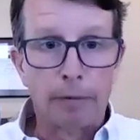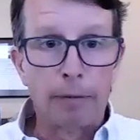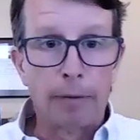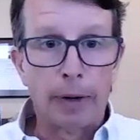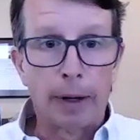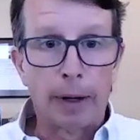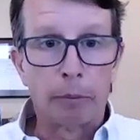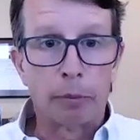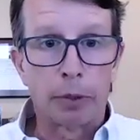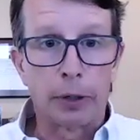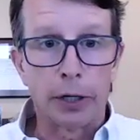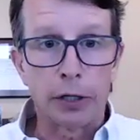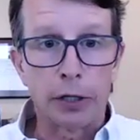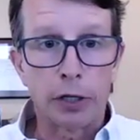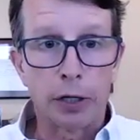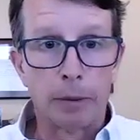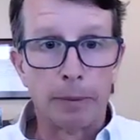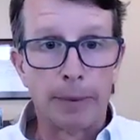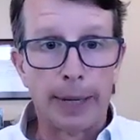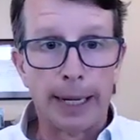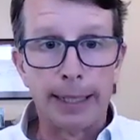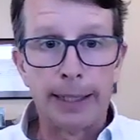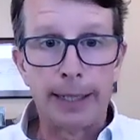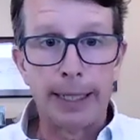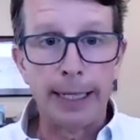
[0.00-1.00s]
brushing
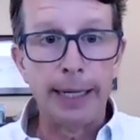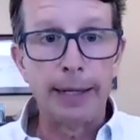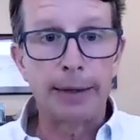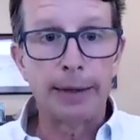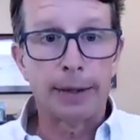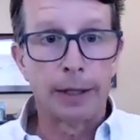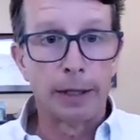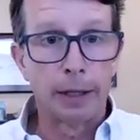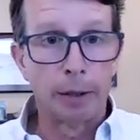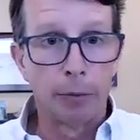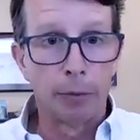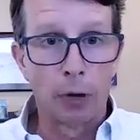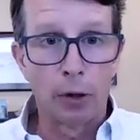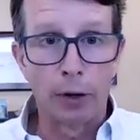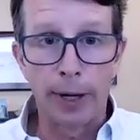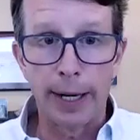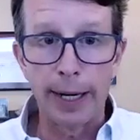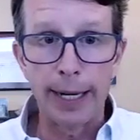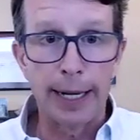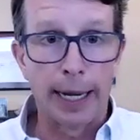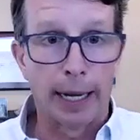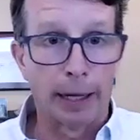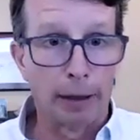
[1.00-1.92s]
my teeth in the morning.